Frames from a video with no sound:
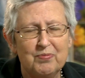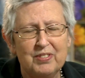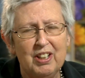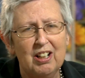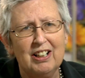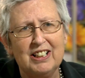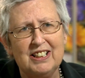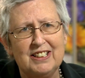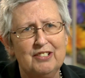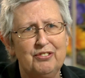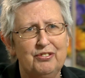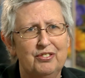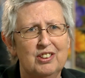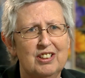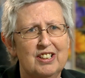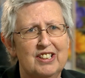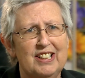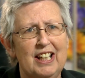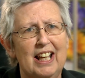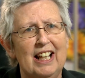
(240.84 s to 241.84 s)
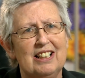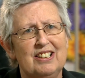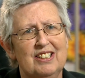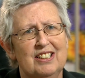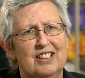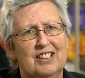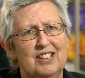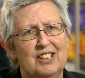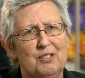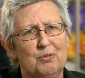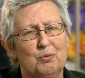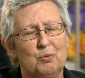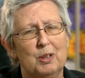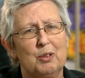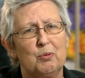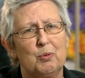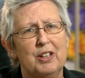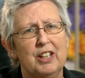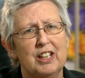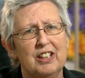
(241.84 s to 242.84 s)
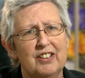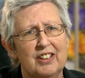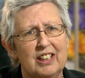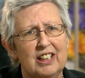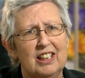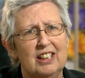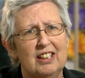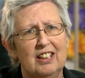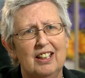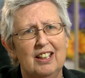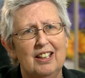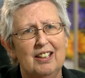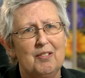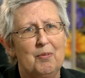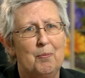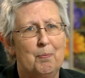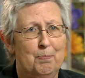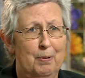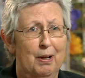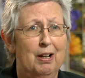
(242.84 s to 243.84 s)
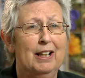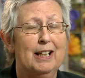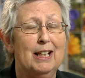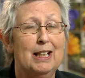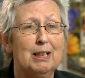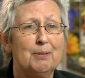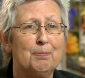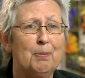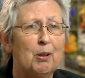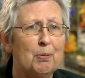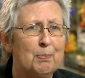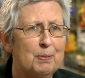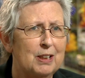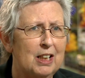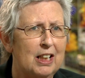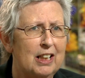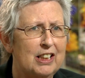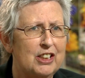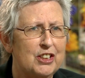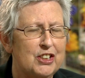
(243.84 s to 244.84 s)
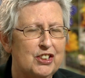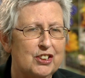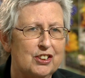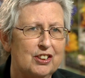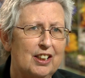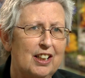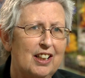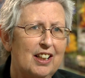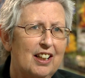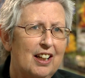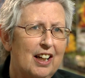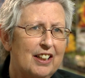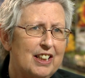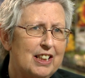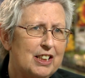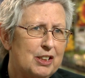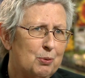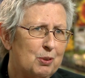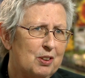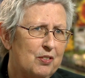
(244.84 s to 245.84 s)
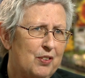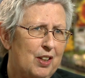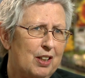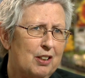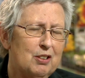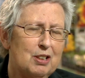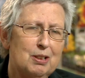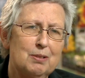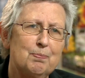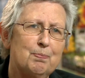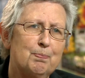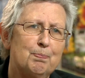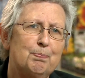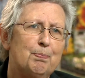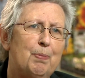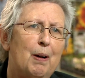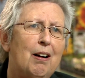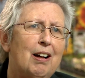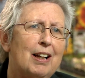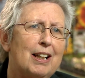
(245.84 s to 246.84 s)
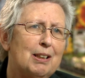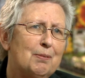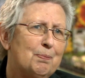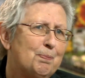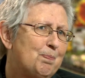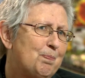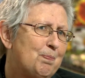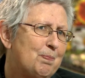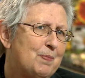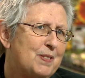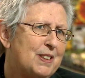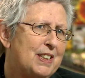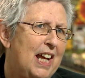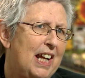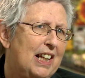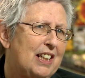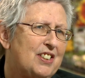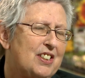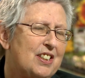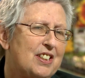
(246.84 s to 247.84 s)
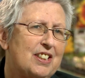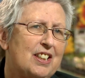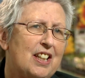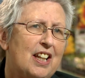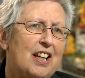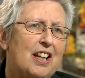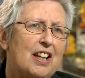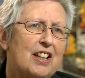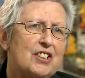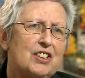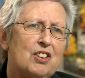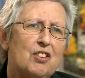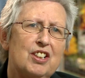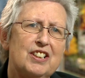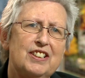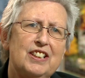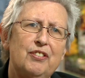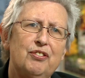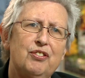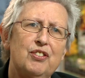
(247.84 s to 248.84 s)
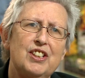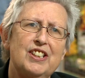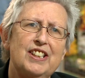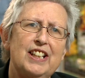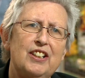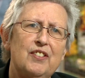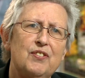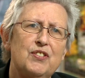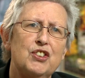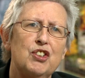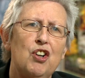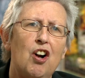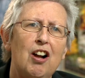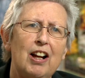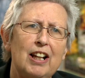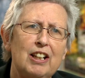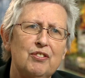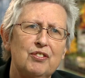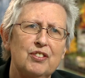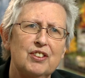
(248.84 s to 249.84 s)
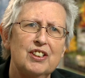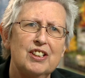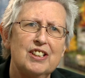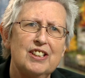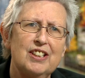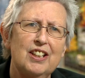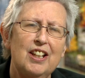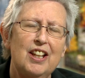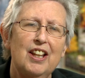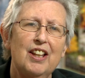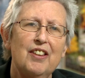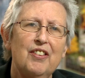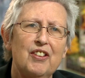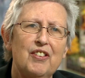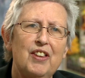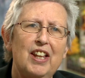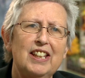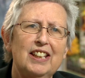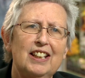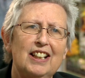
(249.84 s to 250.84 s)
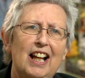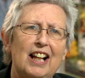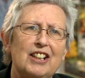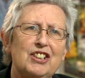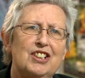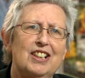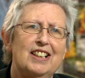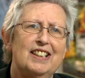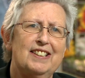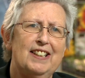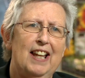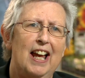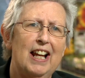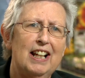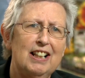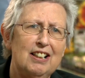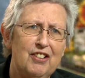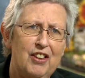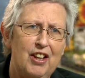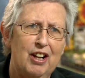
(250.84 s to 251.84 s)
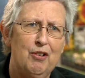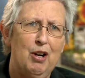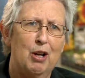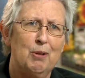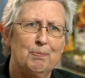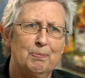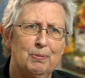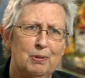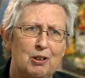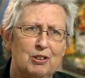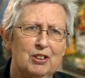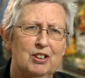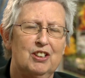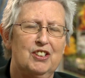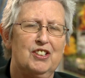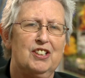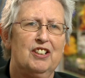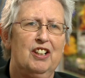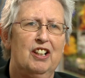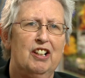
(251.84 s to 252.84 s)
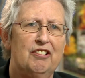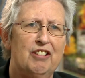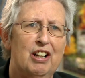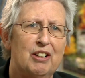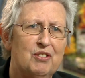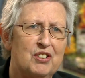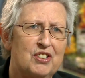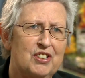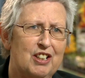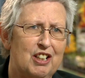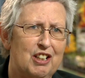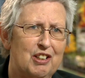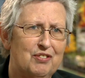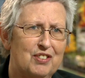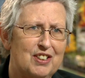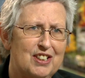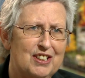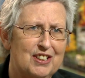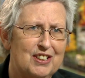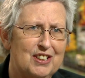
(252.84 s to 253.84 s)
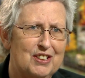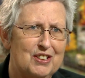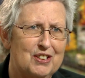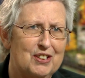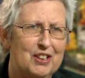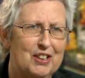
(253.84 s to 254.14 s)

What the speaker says: 9 different sectors within the buying population, and each one of those buying sectors has got a different set of drivers that they can actually tailor their own products and their own services